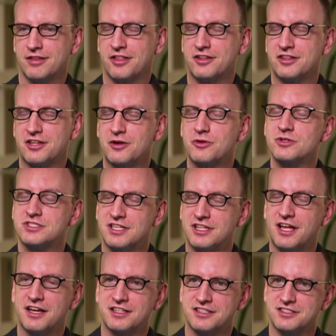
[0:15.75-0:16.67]
that there was
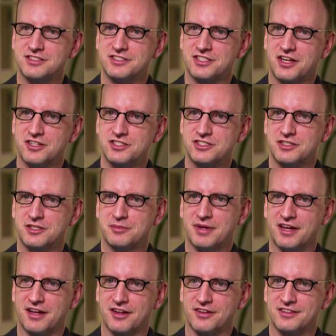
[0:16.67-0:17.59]
a lot of discussion
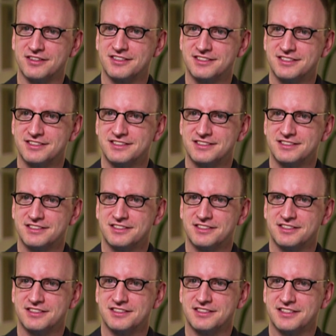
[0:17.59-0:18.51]
about,
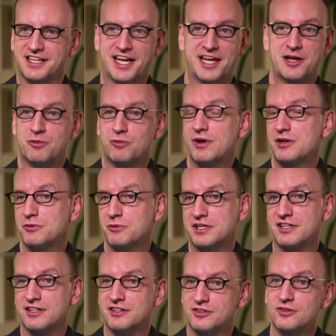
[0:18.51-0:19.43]
hey, when are
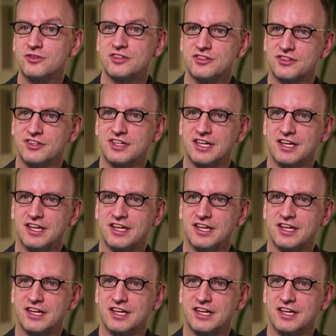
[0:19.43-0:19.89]
we going to do this